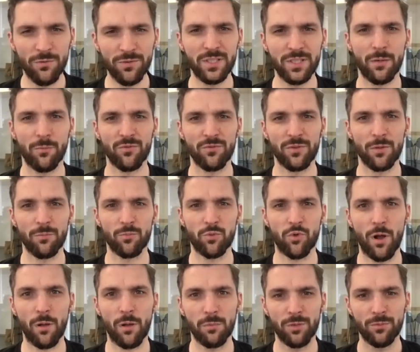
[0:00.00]
some of the
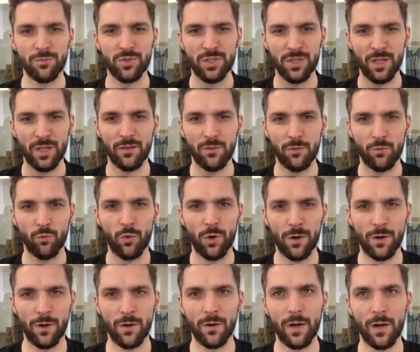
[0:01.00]
problems that
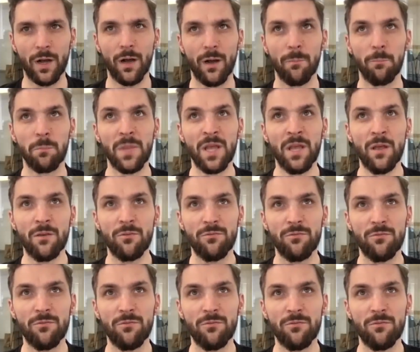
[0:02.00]
were
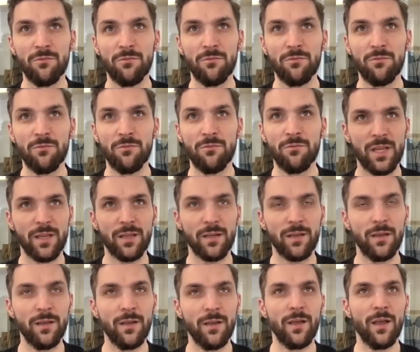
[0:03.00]
very
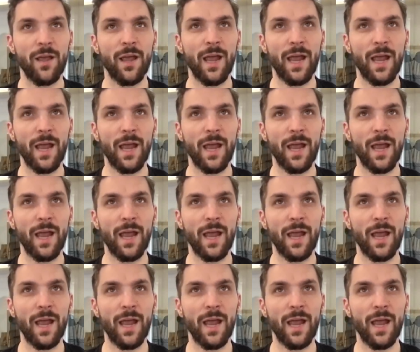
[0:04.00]
pressing.